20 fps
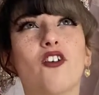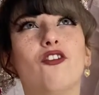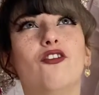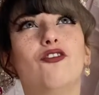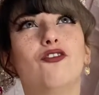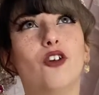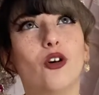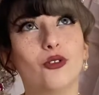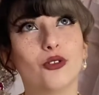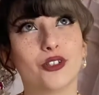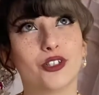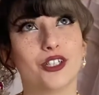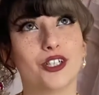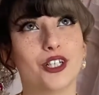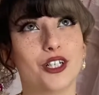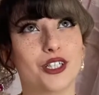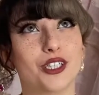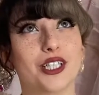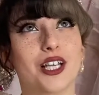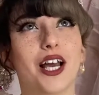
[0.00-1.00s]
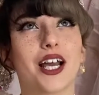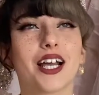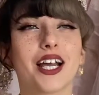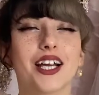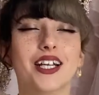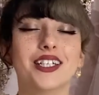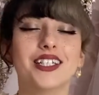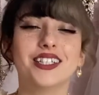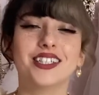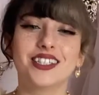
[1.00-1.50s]
fondness, like a
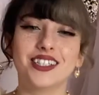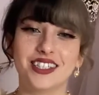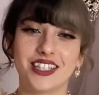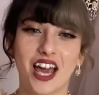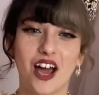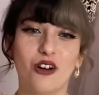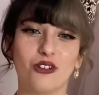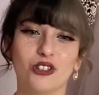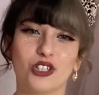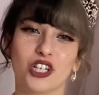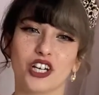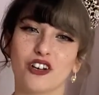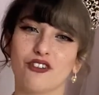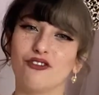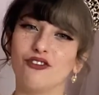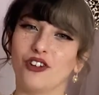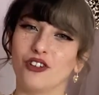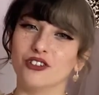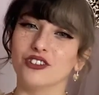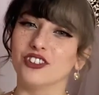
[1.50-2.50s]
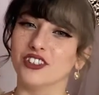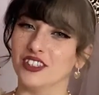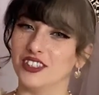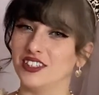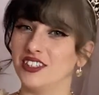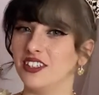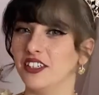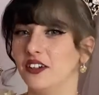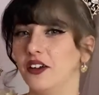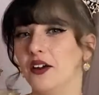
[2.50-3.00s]
nostalgic fondness,
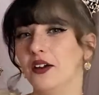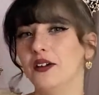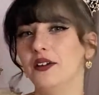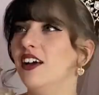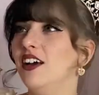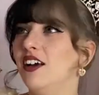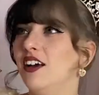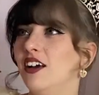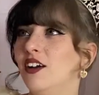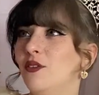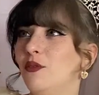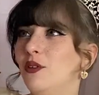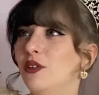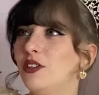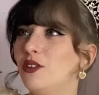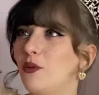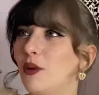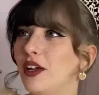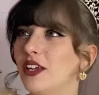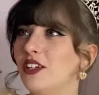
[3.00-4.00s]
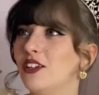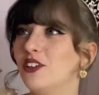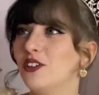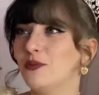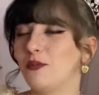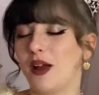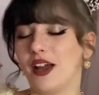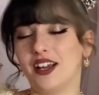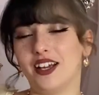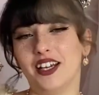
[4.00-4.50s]
you know, with the way you look
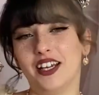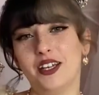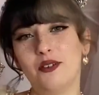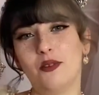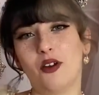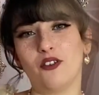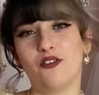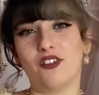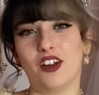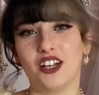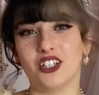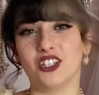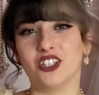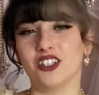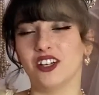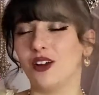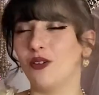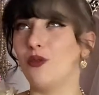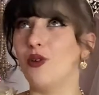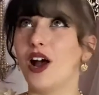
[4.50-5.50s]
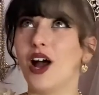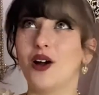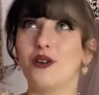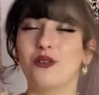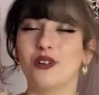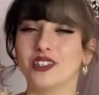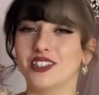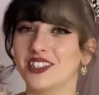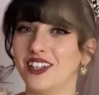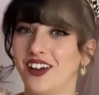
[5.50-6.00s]
back at emo fashion, like wow,
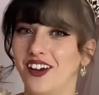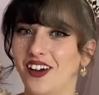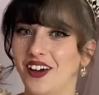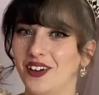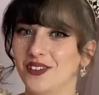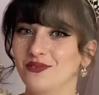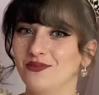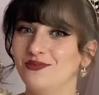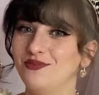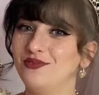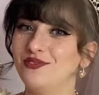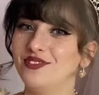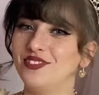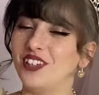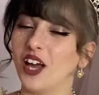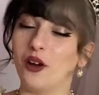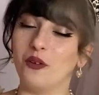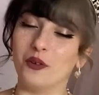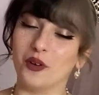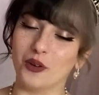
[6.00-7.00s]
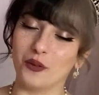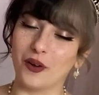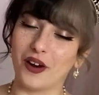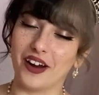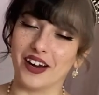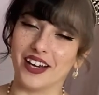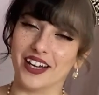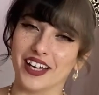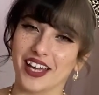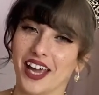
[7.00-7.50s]
what a time. Don't want to wear
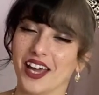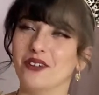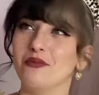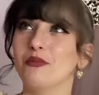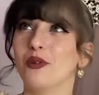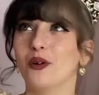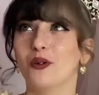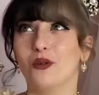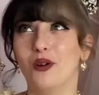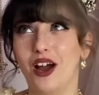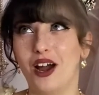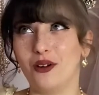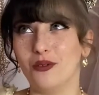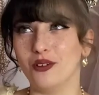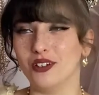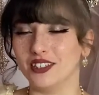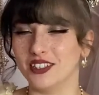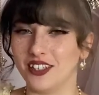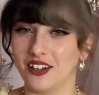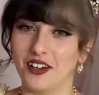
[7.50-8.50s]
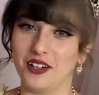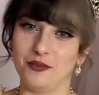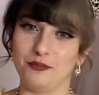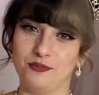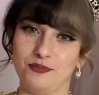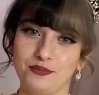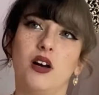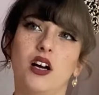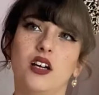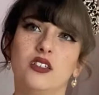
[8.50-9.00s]
it again, but wow, what a time.
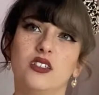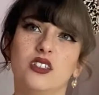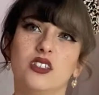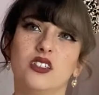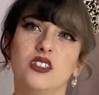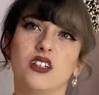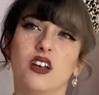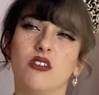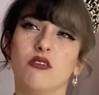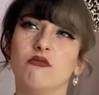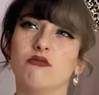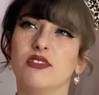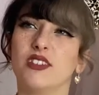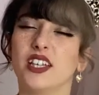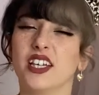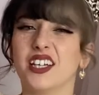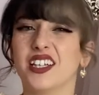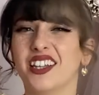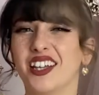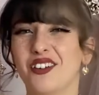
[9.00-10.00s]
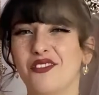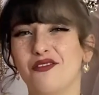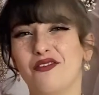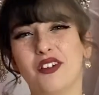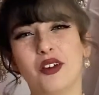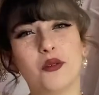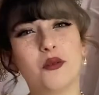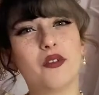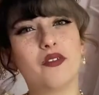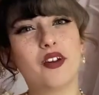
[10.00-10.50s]
I just don't think they
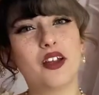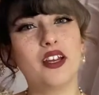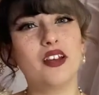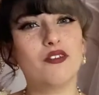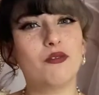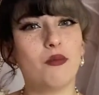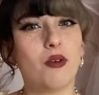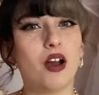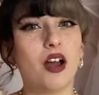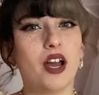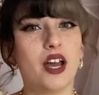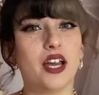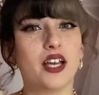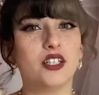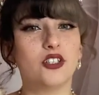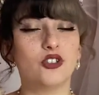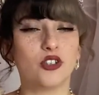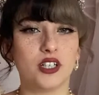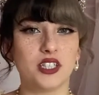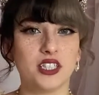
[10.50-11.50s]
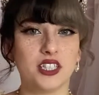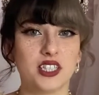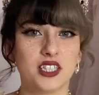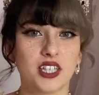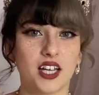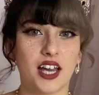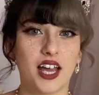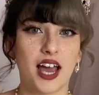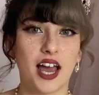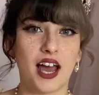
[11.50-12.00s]
fit with any of my dresses that
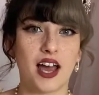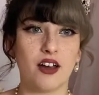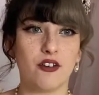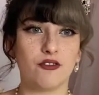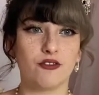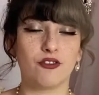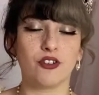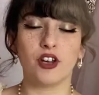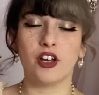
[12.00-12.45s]
I have.